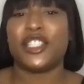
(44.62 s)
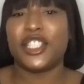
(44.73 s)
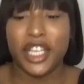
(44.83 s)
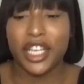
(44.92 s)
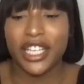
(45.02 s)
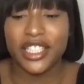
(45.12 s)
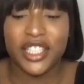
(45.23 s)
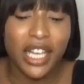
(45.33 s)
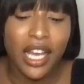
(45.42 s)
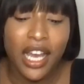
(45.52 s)
in
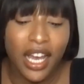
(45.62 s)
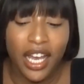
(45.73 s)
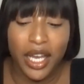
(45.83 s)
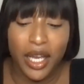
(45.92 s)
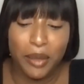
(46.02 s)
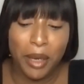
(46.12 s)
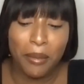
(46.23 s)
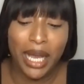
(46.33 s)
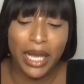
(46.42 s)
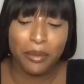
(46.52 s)
church.
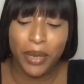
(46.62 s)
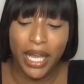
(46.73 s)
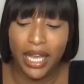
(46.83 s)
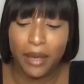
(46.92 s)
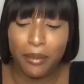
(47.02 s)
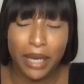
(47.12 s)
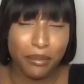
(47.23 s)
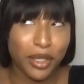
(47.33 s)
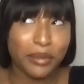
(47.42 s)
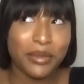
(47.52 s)
My
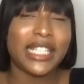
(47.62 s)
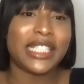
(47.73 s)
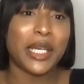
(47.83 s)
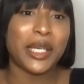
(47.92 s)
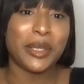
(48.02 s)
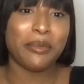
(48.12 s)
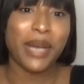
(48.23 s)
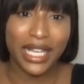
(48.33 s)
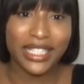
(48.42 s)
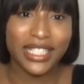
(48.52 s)
mum is a
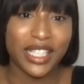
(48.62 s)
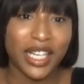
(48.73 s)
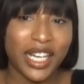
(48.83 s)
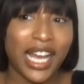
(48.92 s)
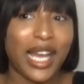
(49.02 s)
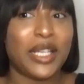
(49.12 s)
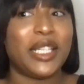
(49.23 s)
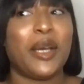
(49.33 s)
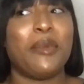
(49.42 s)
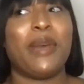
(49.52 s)
pastor,
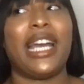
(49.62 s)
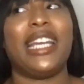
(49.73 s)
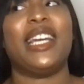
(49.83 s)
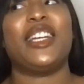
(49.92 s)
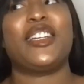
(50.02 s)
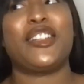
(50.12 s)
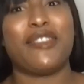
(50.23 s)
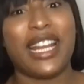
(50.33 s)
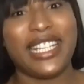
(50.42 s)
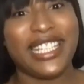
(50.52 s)
and my
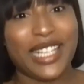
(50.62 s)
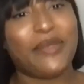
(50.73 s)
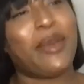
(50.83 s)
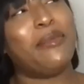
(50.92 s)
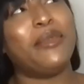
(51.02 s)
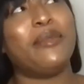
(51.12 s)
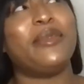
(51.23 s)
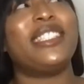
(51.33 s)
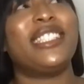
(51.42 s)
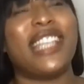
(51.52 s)
granddad, my
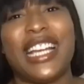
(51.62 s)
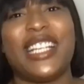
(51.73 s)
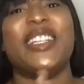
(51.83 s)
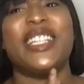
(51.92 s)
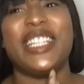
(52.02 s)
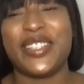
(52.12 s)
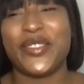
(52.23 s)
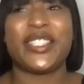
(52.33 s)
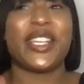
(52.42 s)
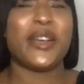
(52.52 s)
mum's dad,
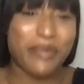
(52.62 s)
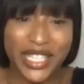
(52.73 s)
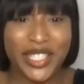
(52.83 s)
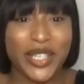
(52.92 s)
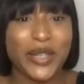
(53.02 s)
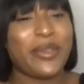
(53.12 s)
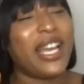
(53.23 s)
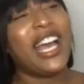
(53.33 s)
was a bishop.